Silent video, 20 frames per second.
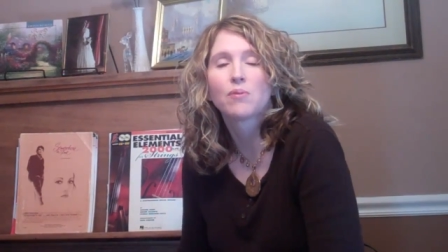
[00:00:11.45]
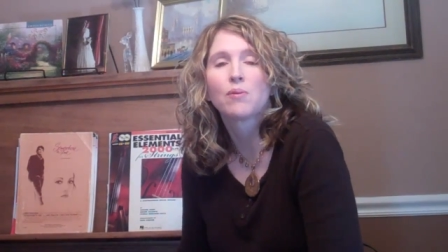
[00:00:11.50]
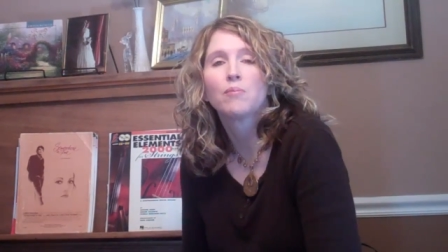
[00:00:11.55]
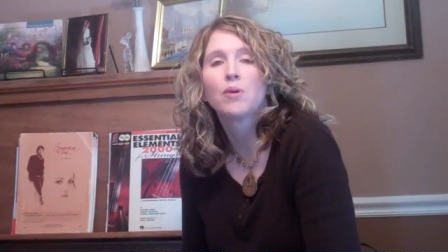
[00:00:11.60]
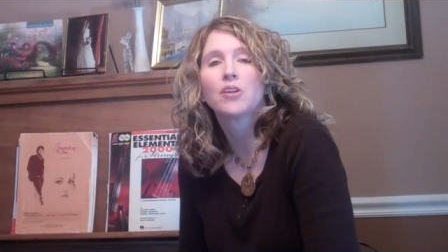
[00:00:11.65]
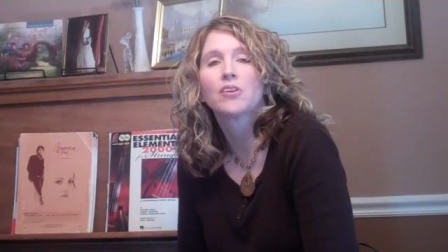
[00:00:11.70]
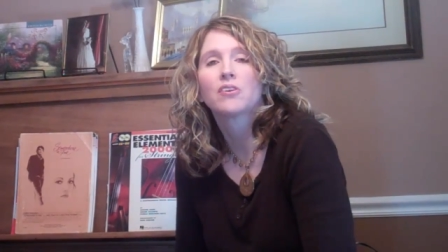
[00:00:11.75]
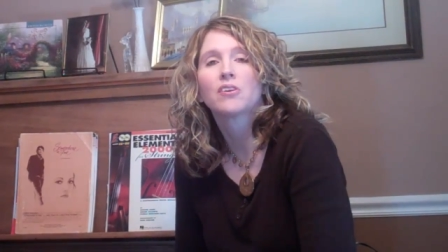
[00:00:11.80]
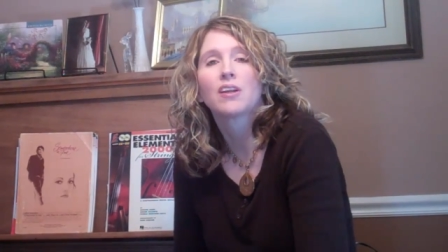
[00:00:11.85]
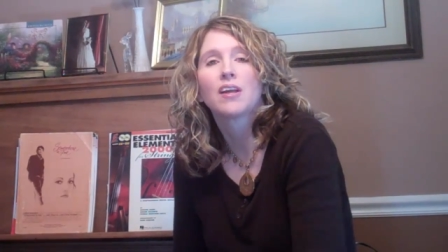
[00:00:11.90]
my
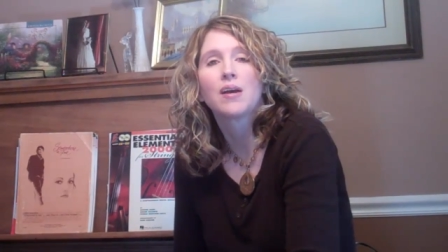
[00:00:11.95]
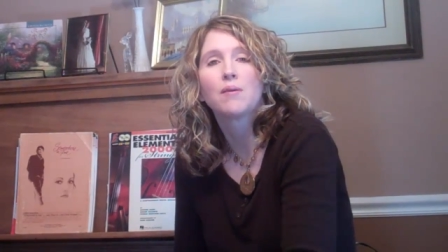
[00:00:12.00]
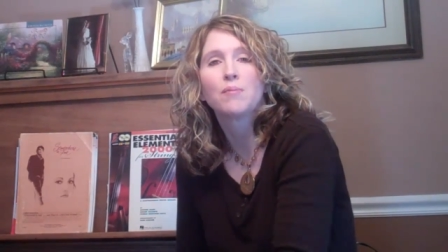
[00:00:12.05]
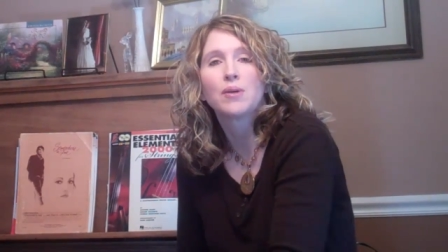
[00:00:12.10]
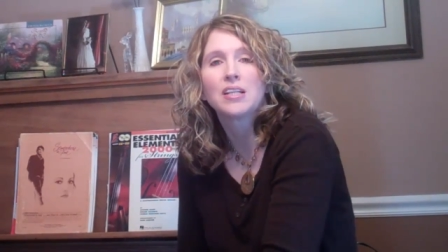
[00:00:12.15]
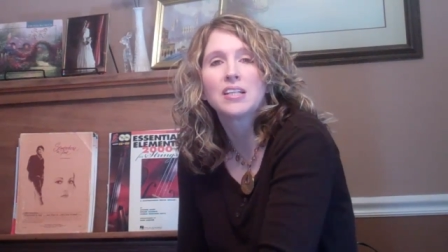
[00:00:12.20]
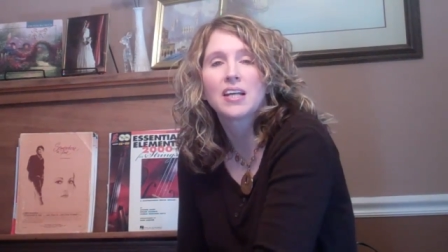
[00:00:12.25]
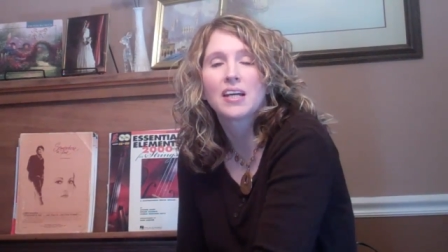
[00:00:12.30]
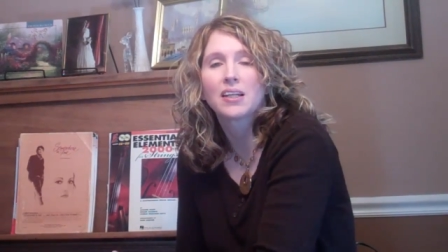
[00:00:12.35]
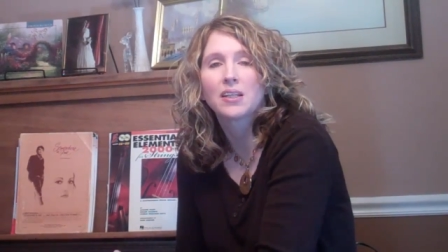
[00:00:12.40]
mother let
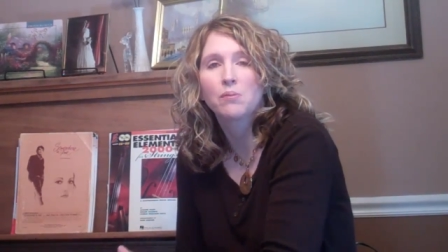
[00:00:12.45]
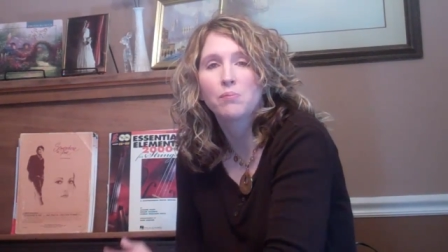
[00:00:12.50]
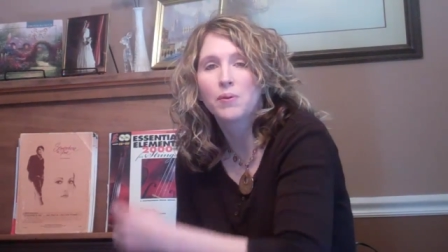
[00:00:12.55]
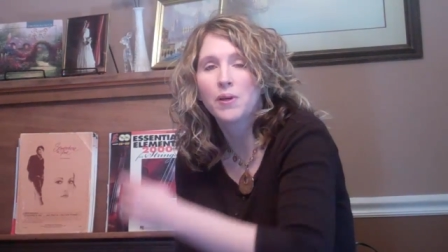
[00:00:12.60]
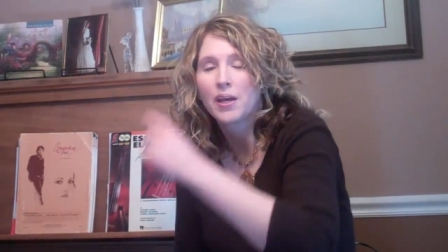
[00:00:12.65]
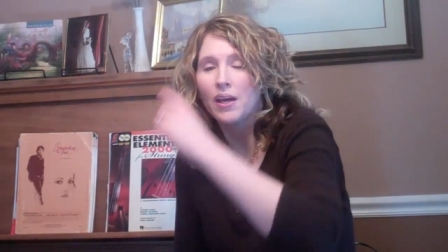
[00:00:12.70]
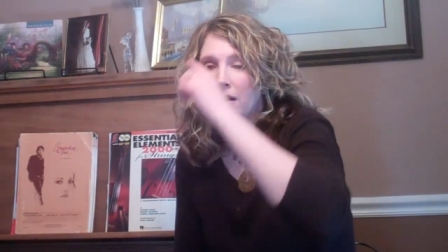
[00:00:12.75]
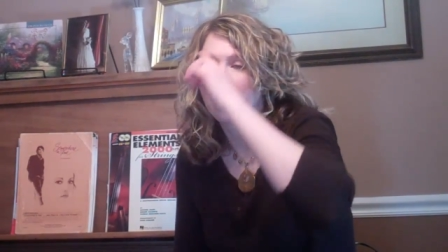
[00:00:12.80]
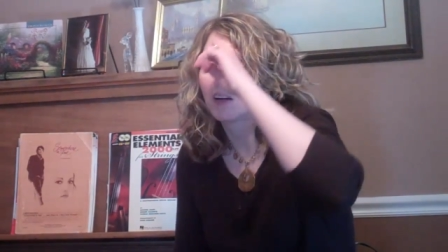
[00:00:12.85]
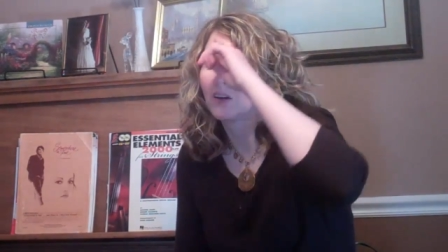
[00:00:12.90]
me take the
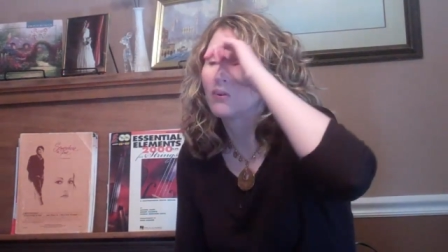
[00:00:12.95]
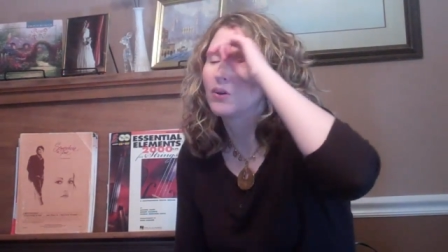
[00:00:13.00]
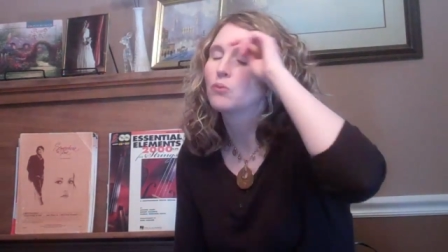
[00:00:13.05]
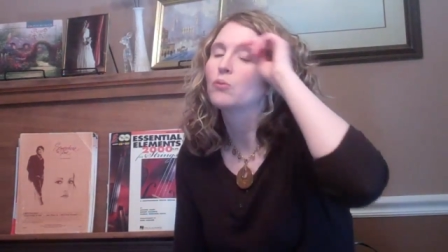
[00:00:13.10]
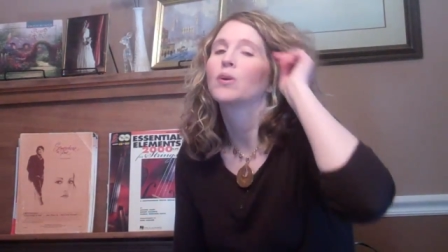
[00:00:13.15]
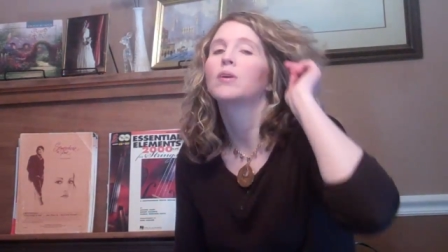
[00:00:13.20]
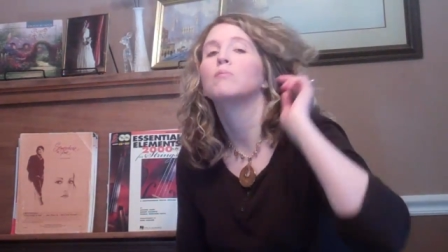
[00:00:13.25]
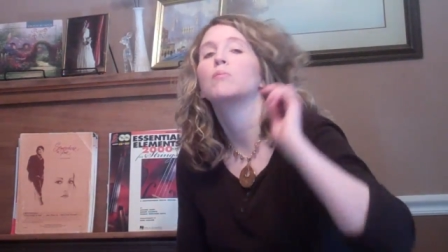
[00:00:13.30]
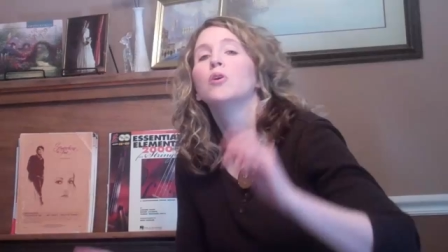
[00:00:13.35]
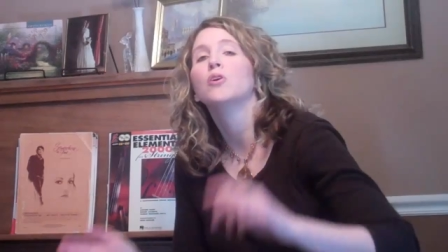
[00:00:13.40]
piano,
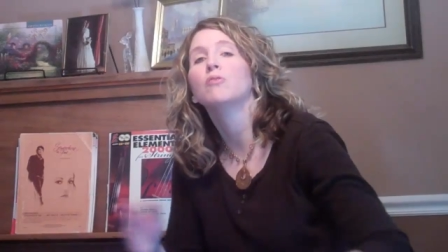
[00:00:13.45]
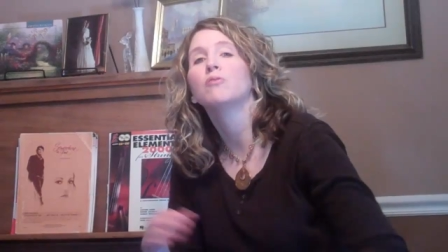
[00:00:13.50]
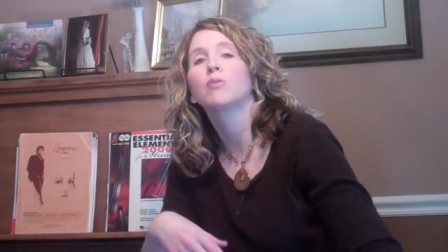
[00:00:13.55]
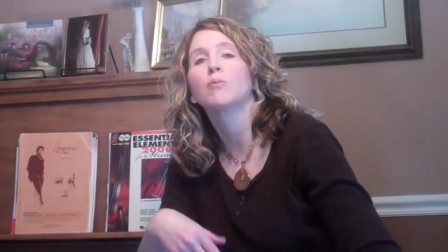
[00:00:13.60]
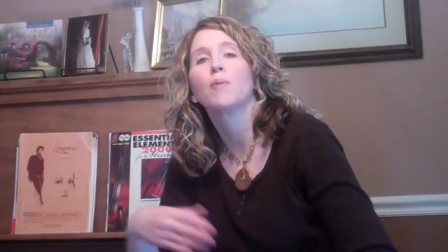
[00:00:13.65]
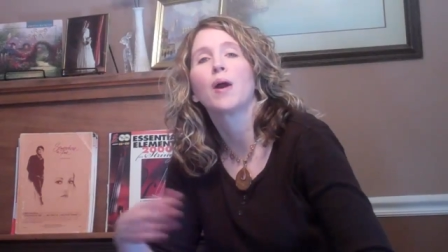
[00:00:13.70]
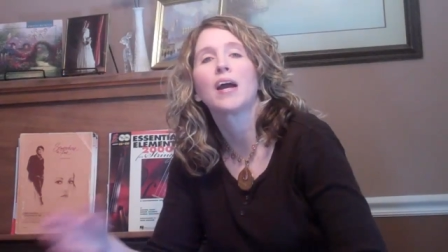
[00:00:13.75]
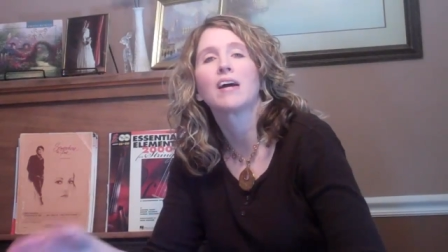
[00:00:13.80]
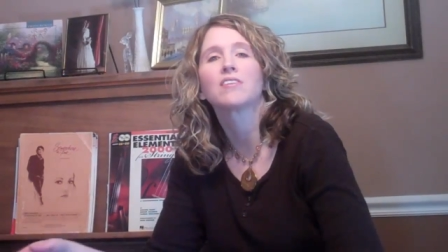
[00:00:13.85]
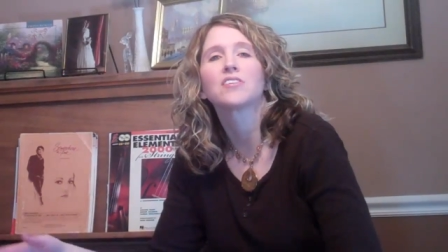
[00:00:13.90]
and we moved
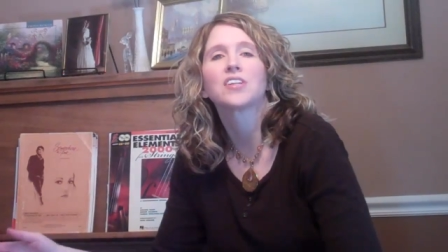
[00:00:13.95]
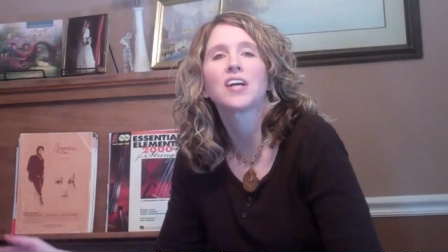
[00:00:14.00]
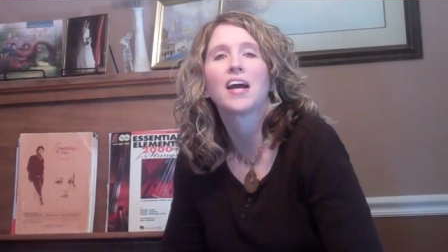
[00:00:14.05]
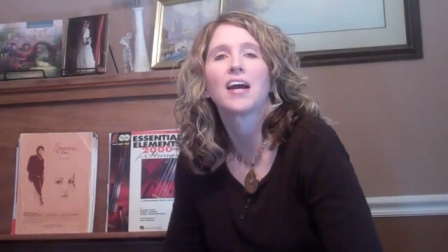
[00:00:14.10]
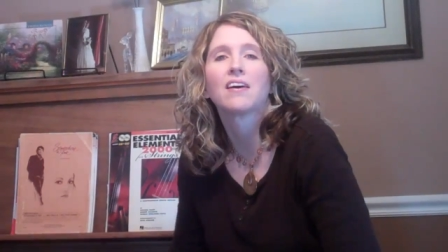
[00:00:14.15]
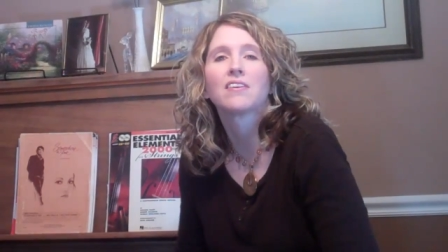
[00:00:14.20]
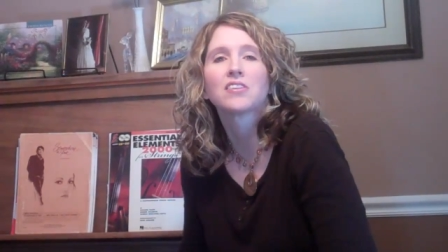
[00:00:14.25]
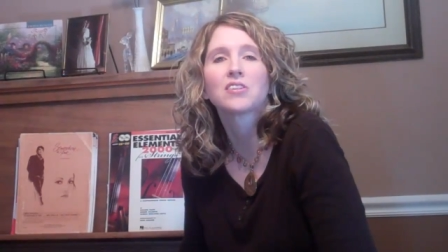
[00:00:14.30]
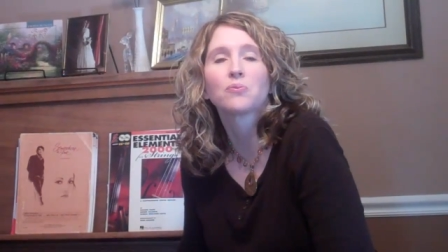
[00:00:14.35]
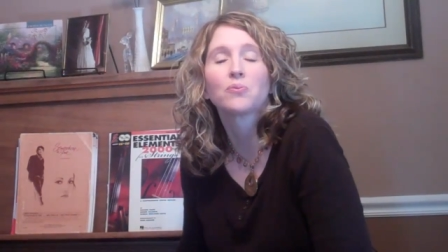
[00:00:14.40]
from house to
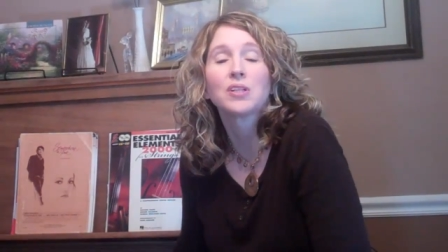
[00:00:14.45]
house,